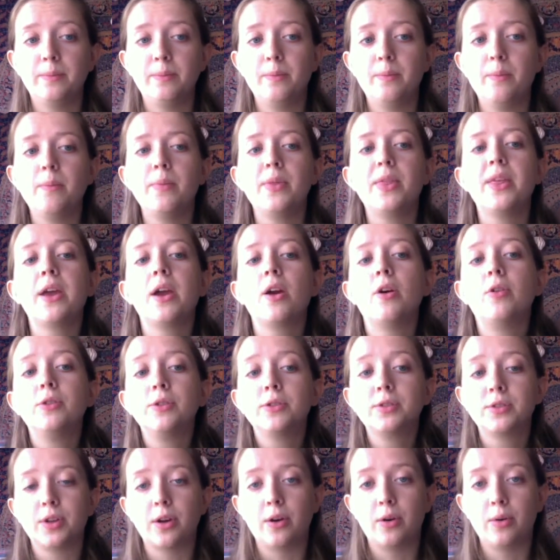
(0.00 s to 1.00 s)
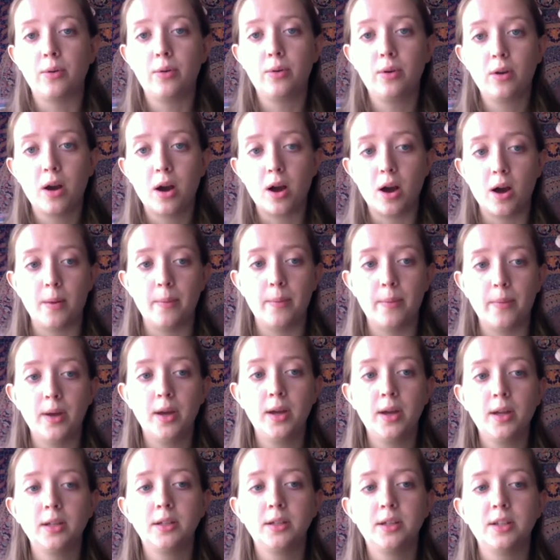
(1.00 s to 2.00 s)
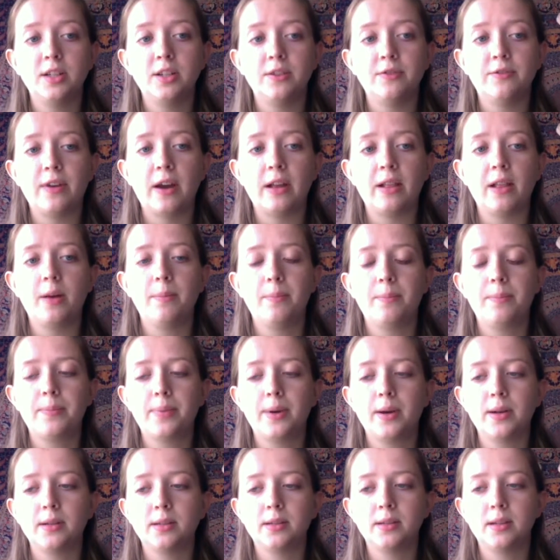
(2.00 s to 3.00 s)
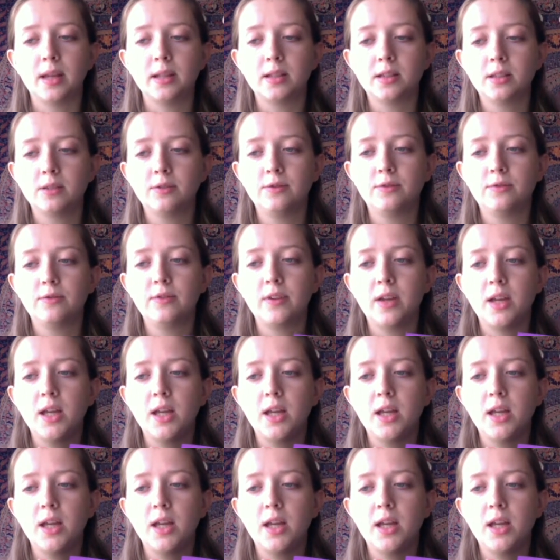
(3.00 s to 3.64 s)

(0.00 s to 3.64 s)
They also come to develop a sense of